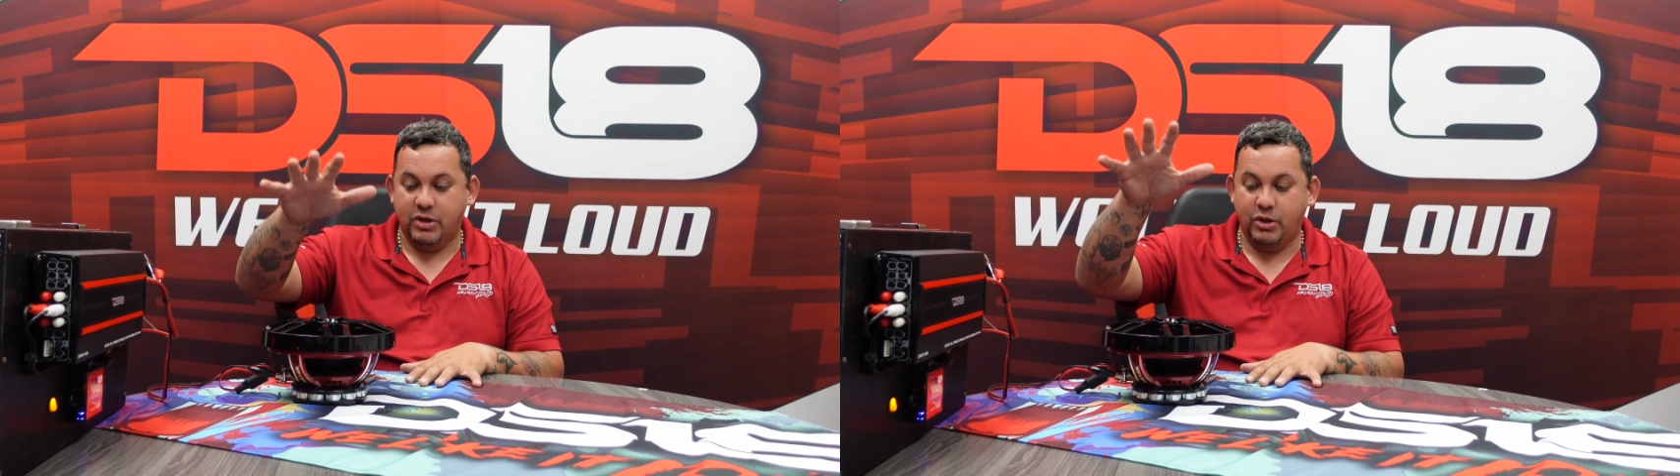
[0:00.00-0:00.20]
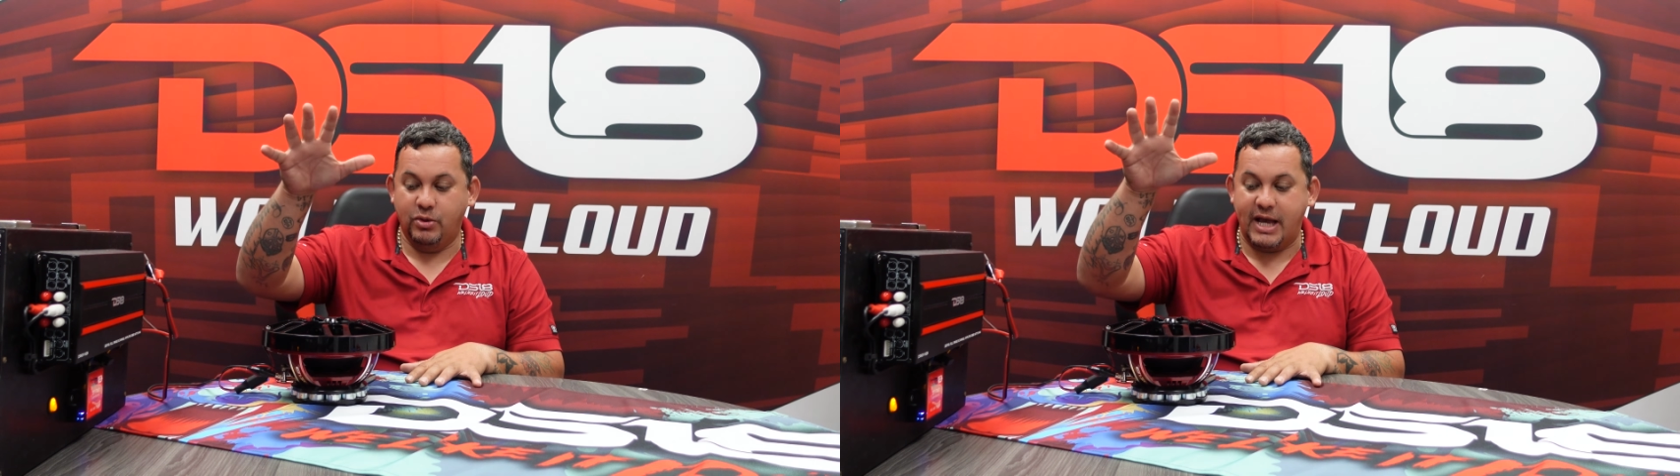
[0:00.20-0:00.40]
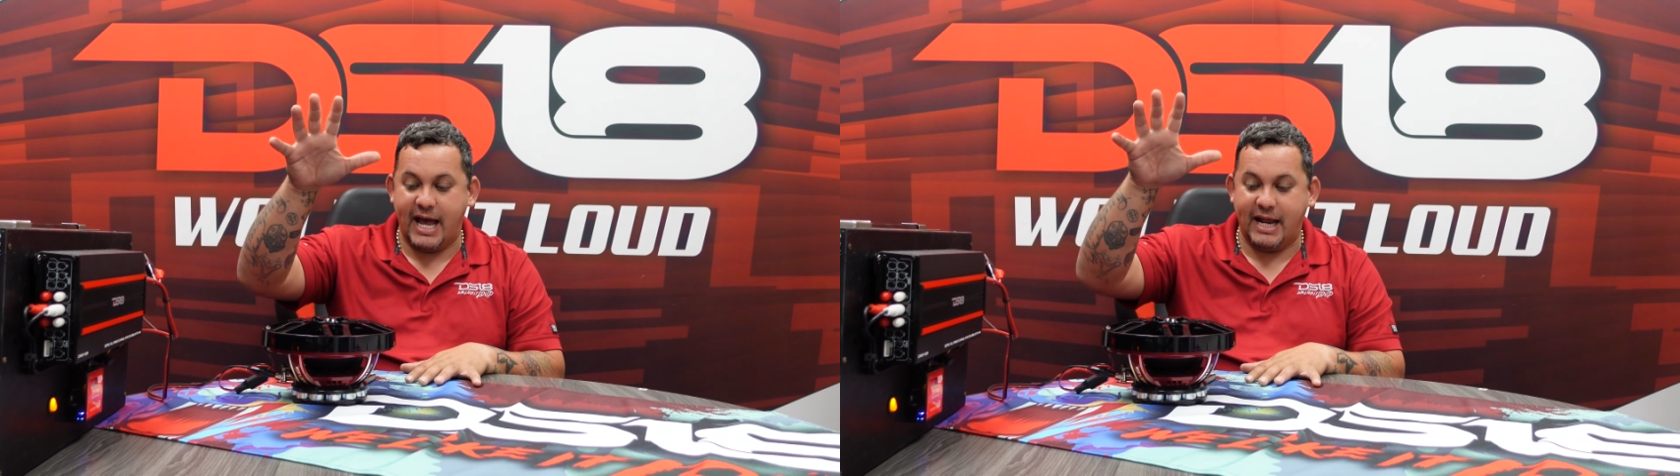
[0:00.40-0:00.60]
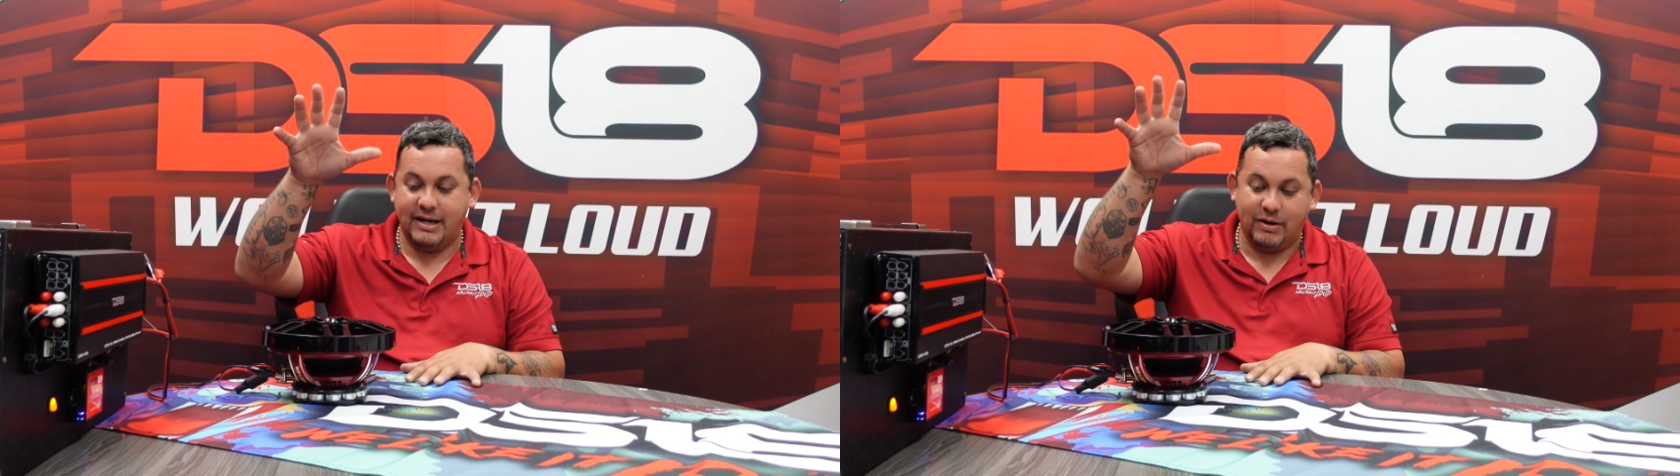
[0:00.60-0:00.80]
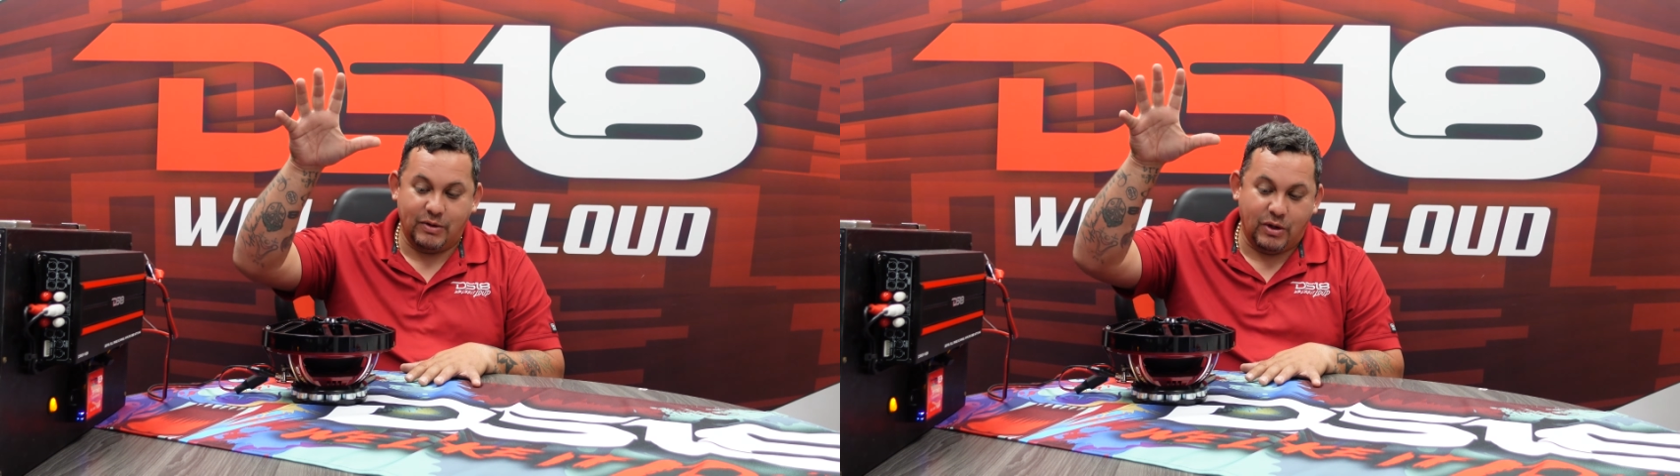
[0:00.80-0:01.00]
You got
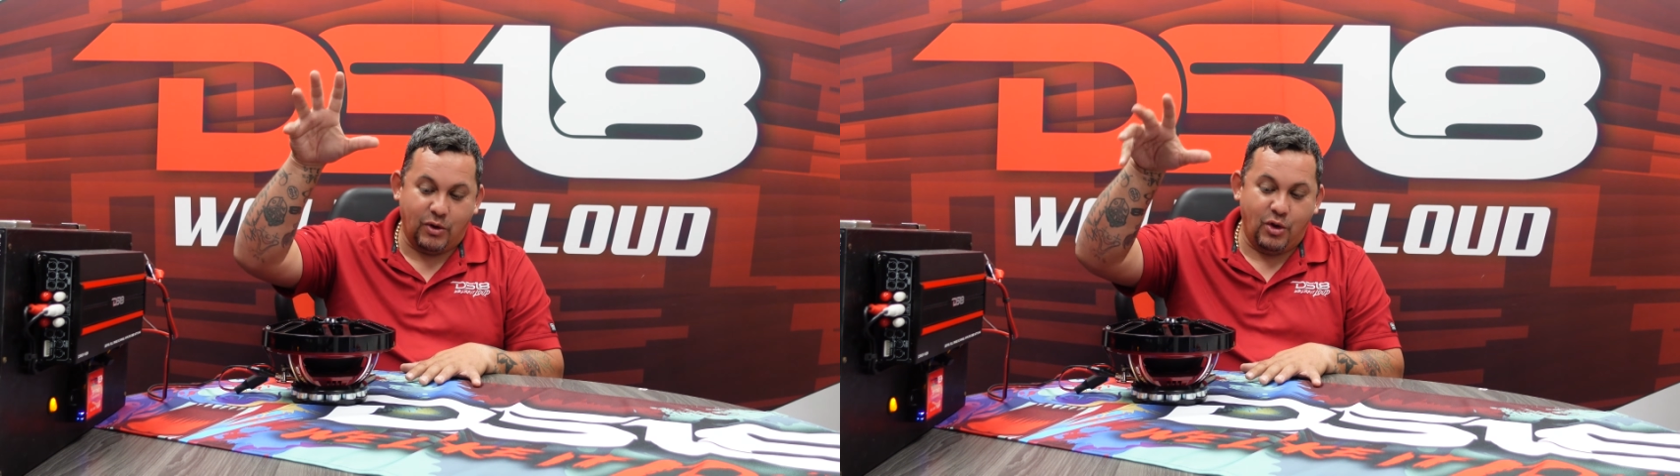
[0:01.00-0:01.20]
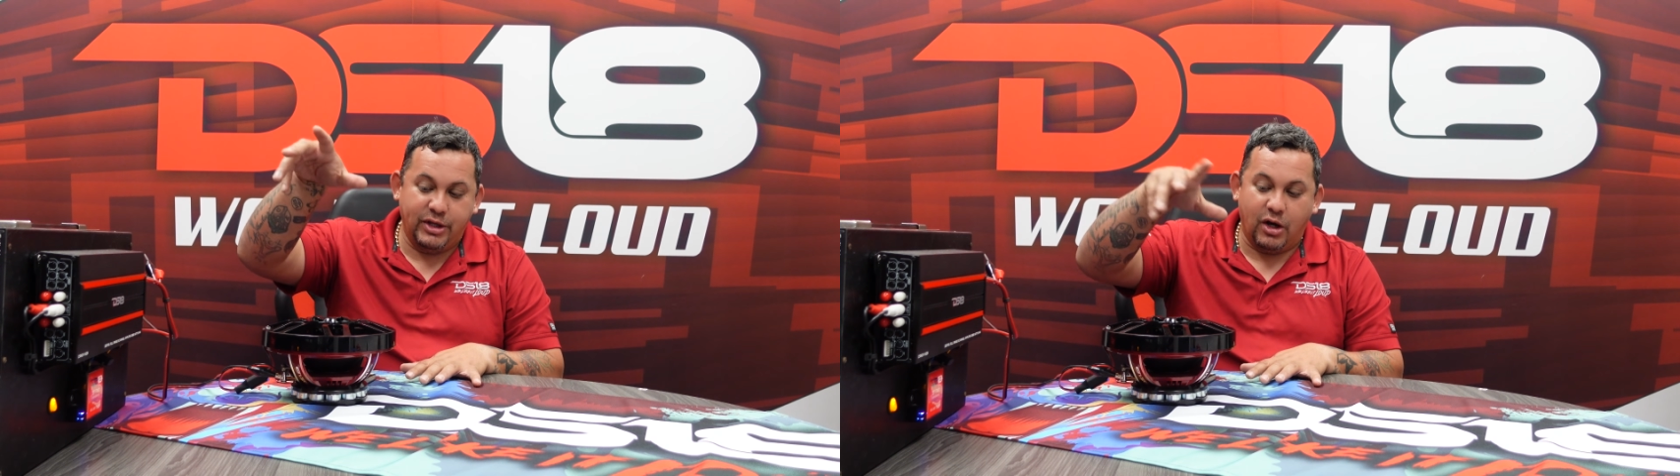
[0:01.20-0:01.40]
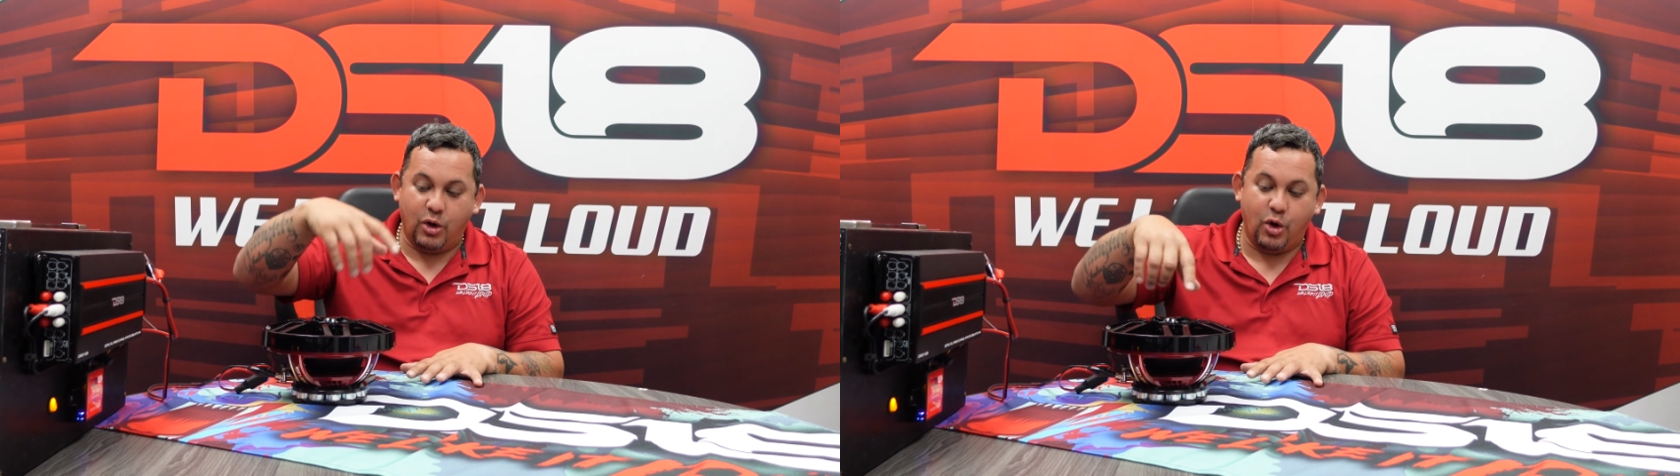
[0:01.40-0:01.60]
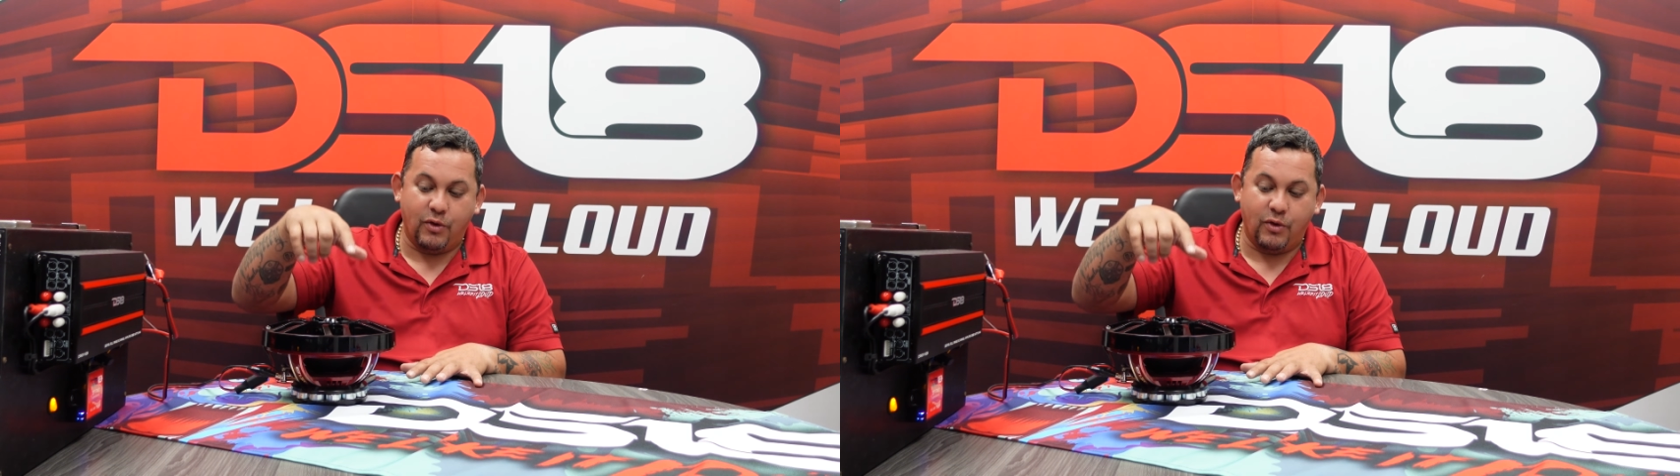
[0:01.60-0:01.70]
only a hole